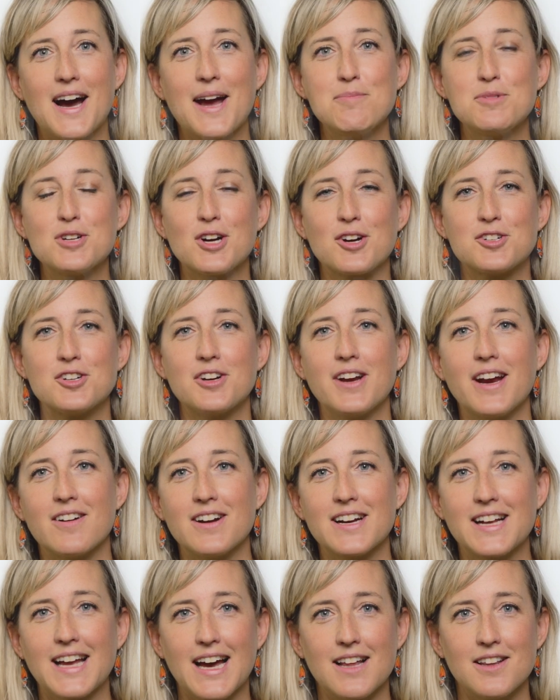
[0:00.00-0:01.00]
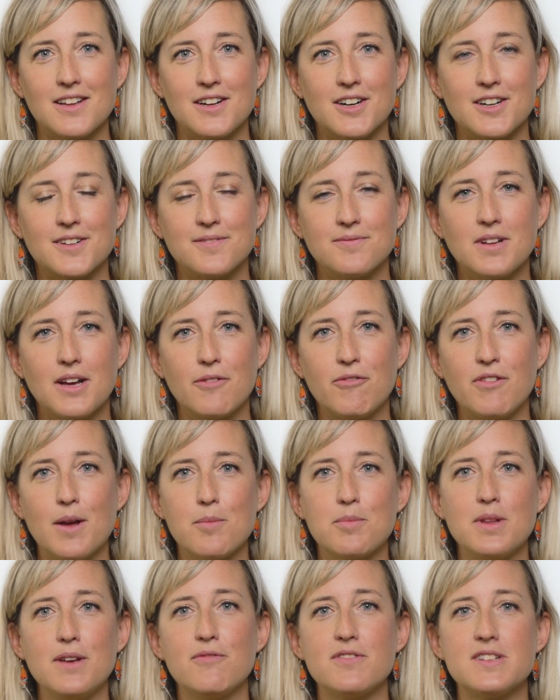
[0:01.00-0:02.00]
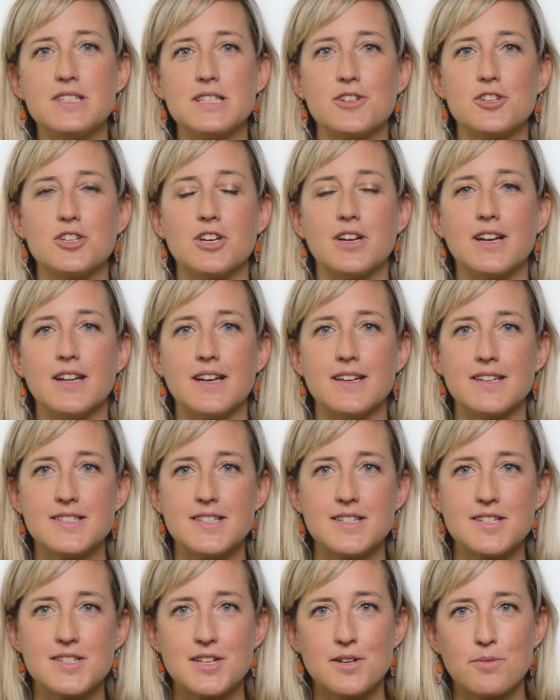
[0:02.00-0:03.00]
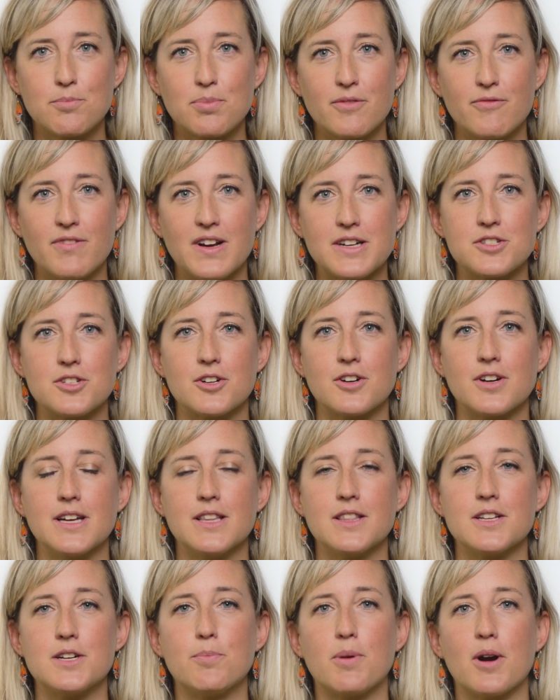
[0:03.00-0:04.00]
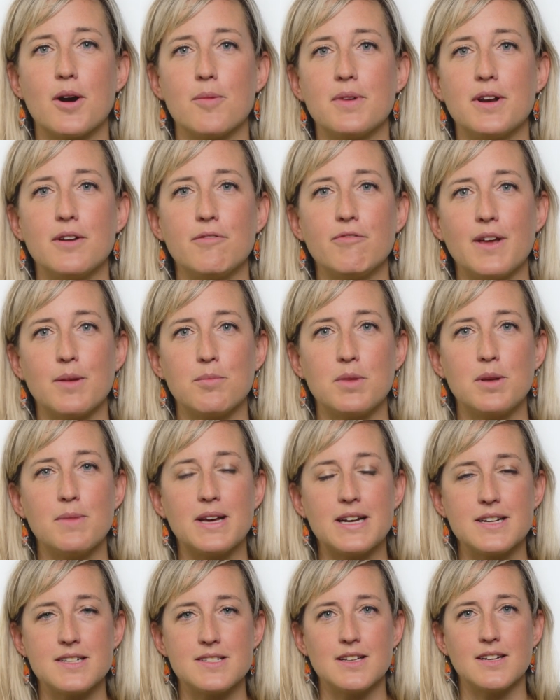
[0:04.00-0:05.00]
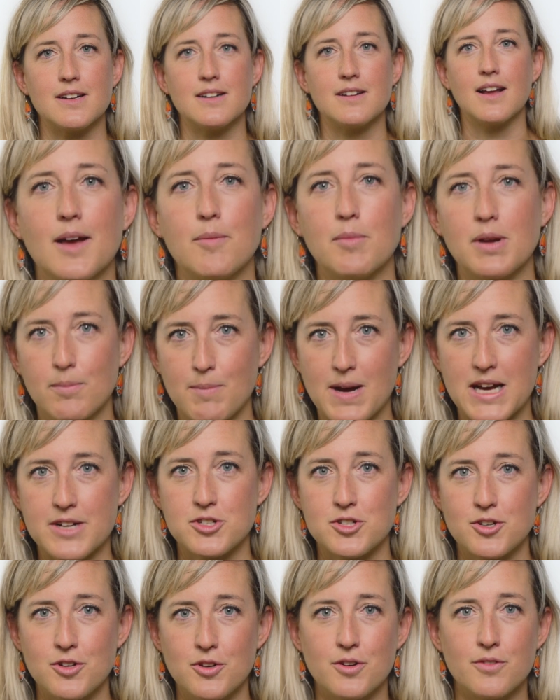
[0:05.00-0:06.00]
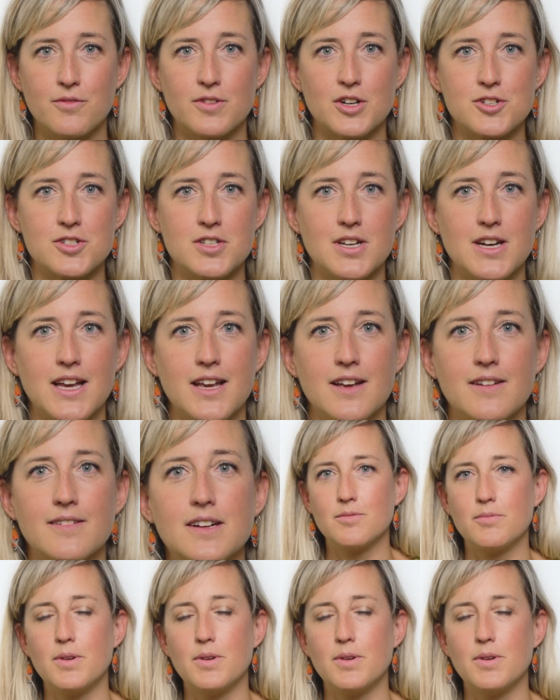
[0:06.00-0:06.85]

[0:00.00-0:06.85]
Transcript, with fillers: I'm Dr. Erin Gallagher, a family physician and assistant professor in the Department of Family Medicine at McMaster University.